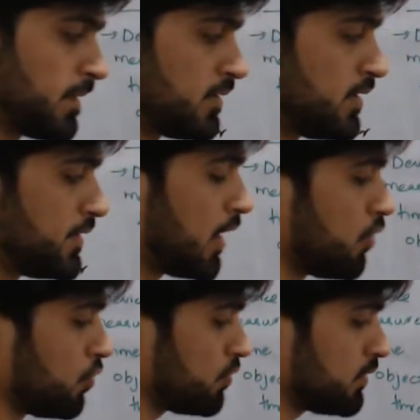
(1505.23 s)

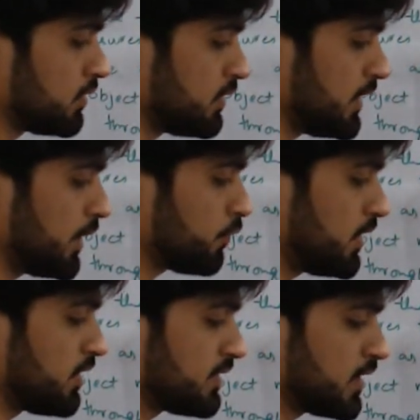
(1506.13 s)
Now it will
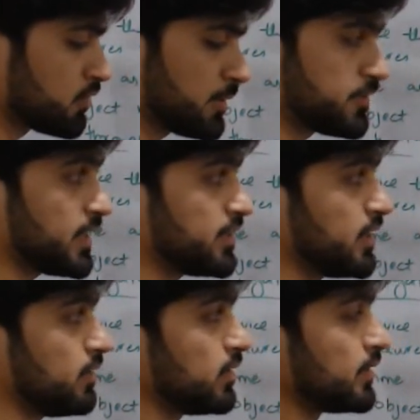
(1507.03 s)
now
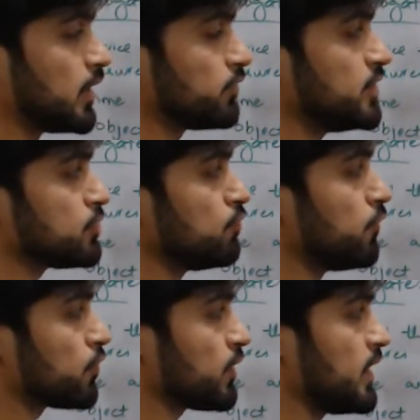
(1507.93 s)
subtracting. Now these two
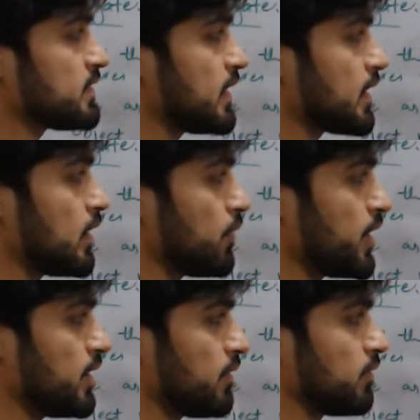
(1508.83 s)
photo gates are now
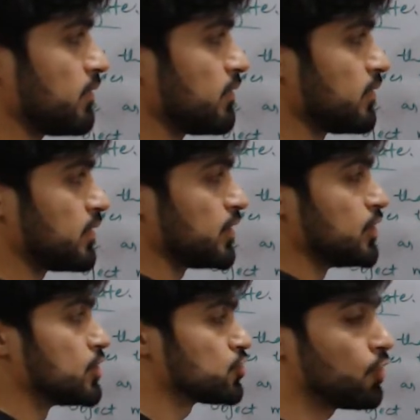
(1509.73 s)
here.
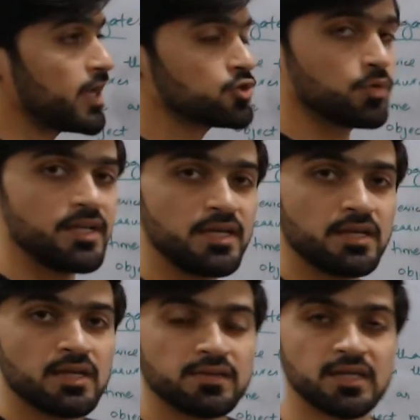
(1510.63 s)
So actually
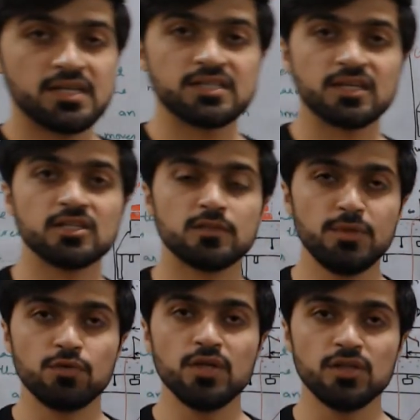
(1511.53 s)
the distance
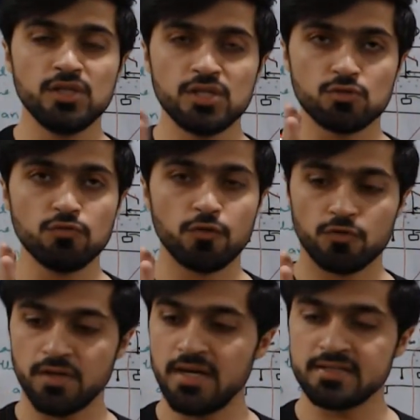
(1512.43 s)
between these two photo
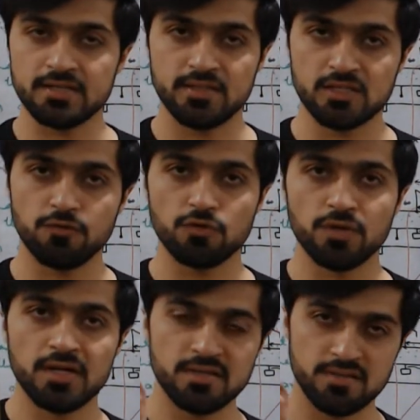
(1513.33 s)
gates, this photo
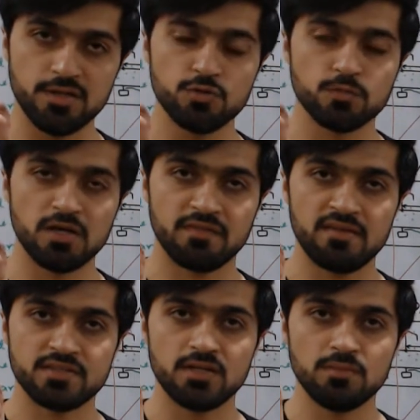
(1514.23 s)
gate is reduced by 5
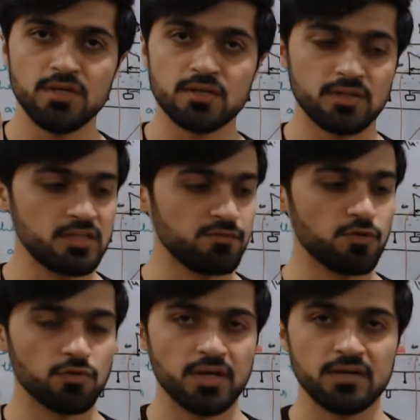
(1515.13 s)
centimeter, this
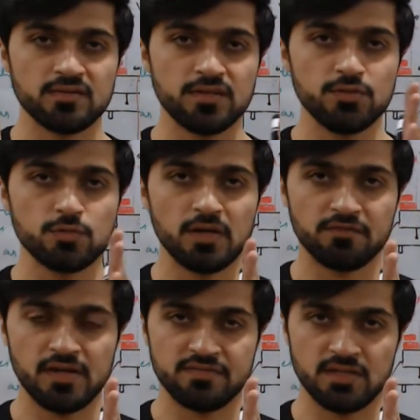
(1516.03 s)
photo gate is reduced by
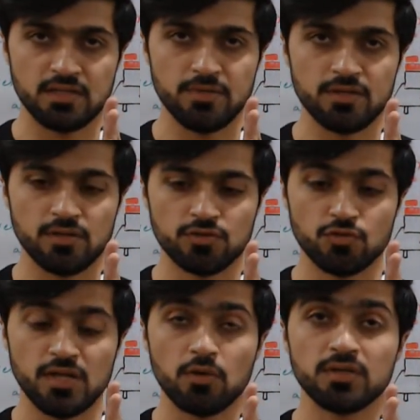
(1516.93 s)
5 centimeter. So
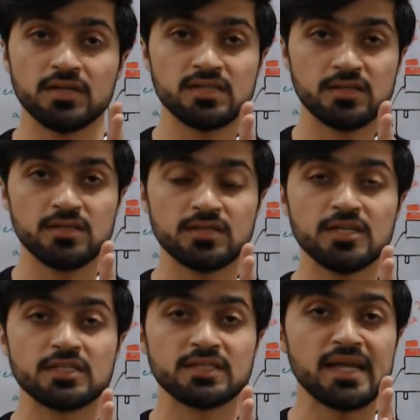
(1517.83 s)
now the distance
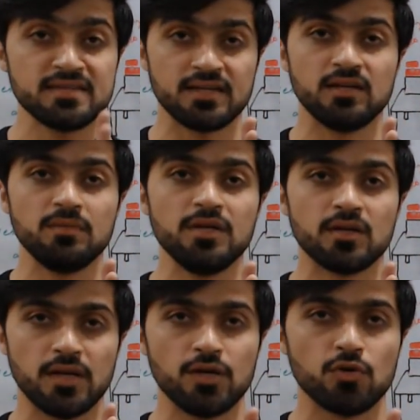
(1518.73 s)
is 10 centimeter
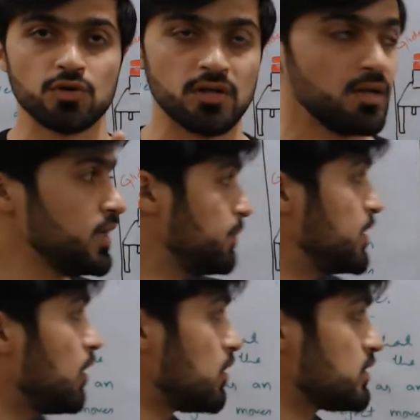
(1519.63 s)
in total,
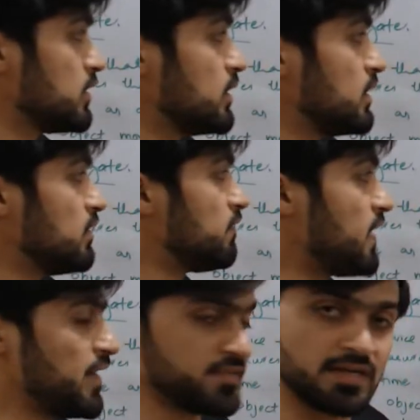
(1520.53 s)
because
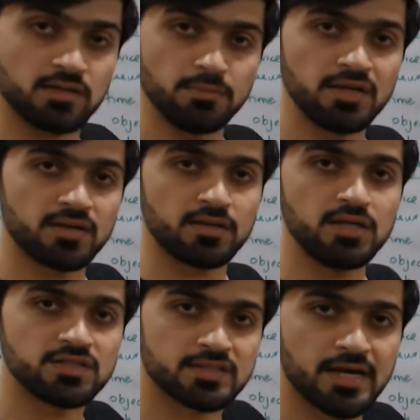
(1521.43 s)
5 centimeter
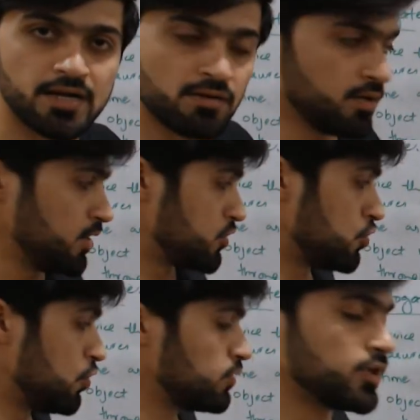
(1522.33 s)
each side,
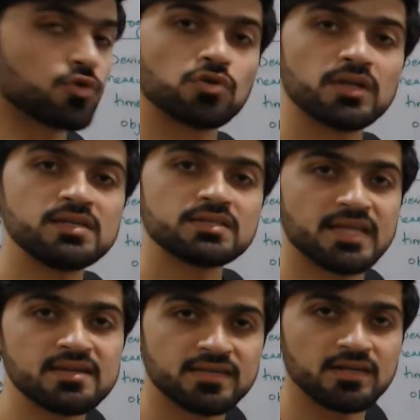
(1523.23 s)
so the total is
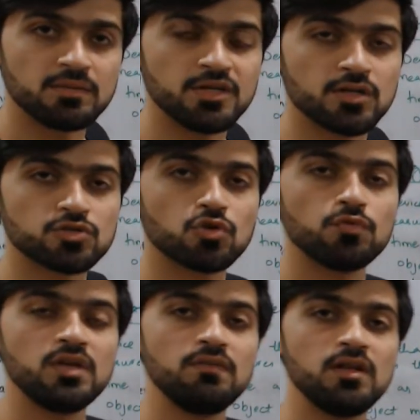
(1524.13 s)
10 centimeter. So
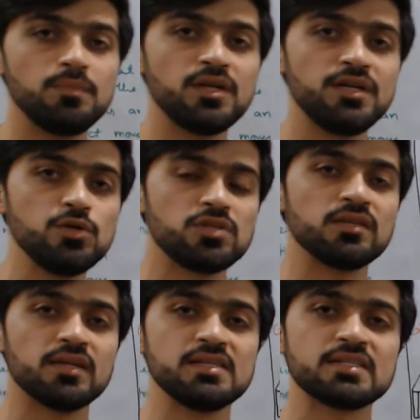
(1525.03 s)
we will be reducing
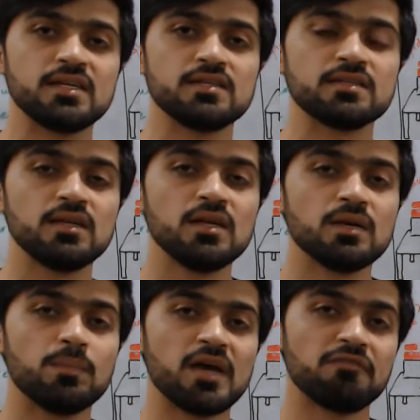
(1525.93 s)
the distance
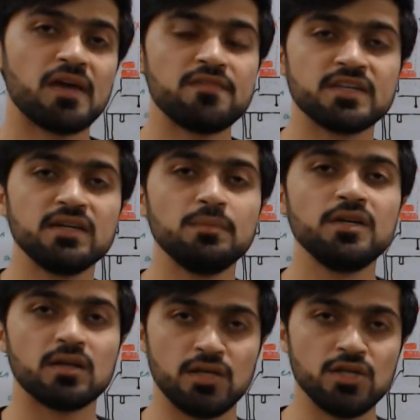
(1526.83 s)
by 5
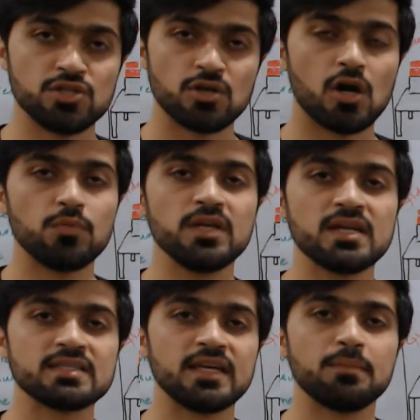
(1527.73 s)
centimeter each, or we can
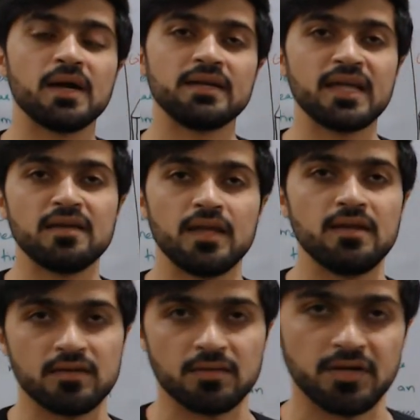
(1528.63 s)
say by 10
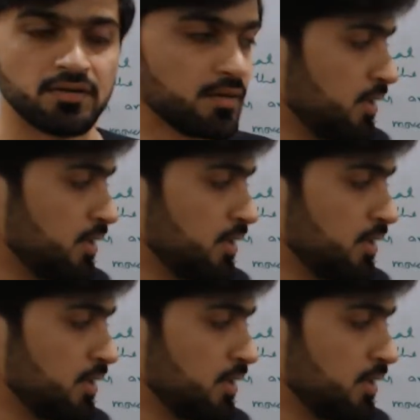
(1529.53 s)
increment.